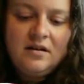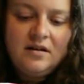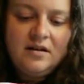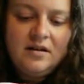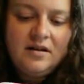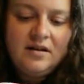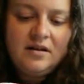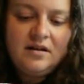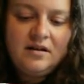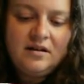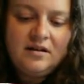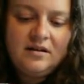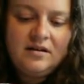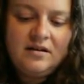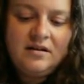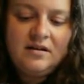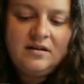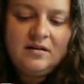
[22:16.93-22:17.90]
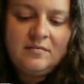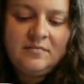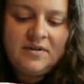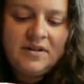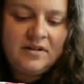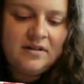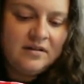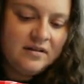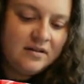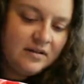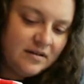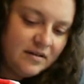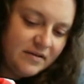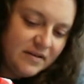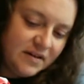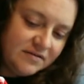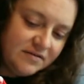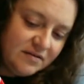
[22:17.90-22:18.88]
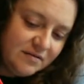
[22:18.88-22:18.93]
And
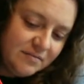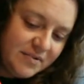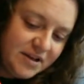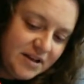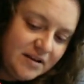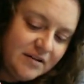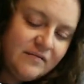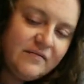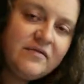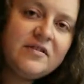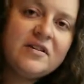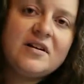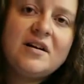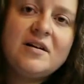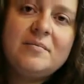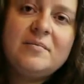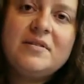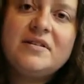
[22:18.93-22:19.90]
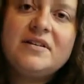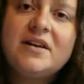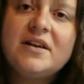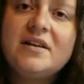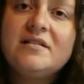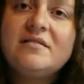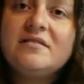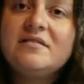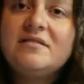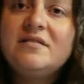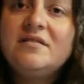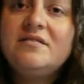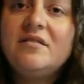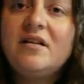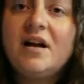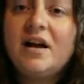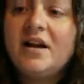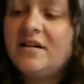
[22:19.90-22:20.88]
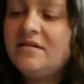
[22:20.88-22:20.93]
that's gonna be him for a couple of days as he
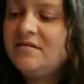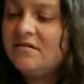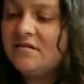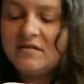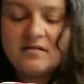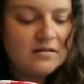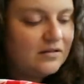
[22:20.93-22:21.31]
dries.